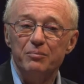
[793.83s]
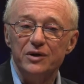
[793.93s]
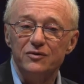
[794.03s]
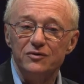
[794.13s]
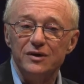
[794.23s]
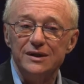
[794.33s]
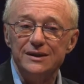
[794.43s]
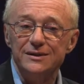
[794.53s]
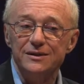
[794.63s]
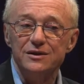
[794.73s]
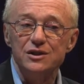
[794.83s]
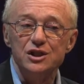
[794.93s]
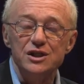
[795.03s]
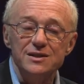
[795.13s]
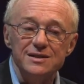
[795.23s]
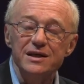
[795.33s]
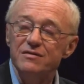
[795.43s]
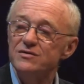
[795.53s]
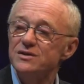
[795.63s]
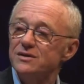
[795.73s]
But she
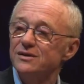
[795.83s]
saves,